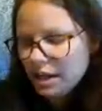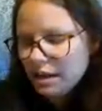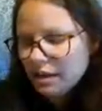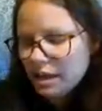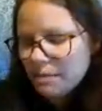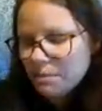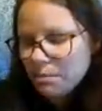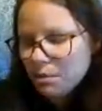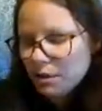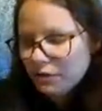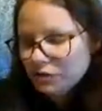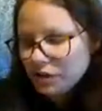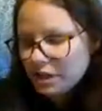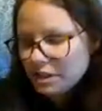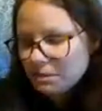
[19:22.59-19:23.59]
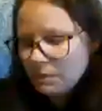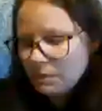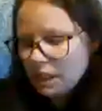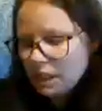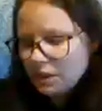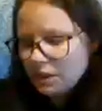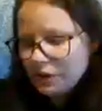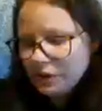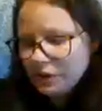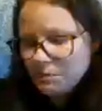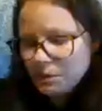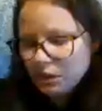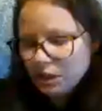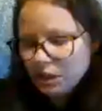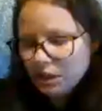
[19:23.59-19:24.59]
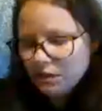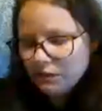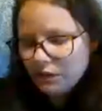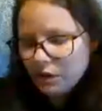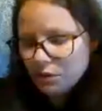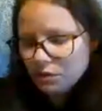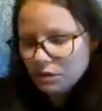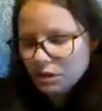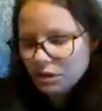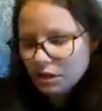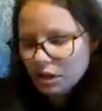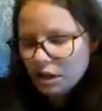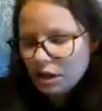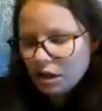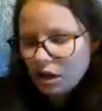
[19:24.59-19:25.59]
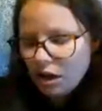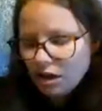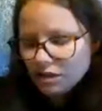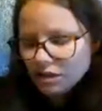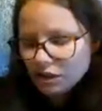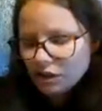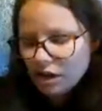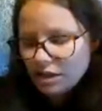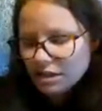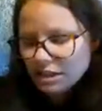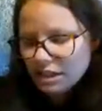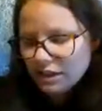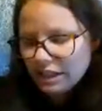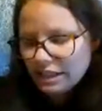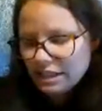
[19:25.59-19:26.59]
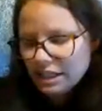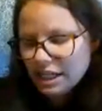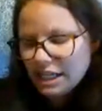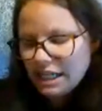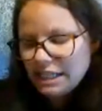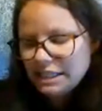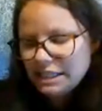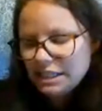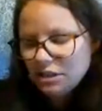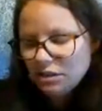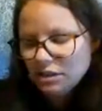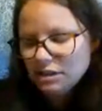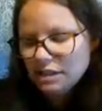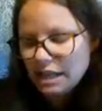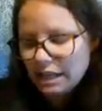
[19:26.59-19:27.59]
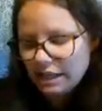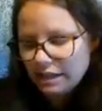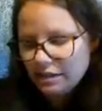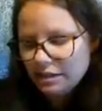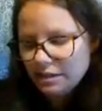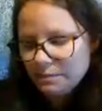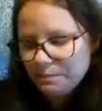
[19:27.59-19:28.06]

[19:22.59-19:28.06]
capable of transmitting 30 million phone calls across the Atlantic in a single second.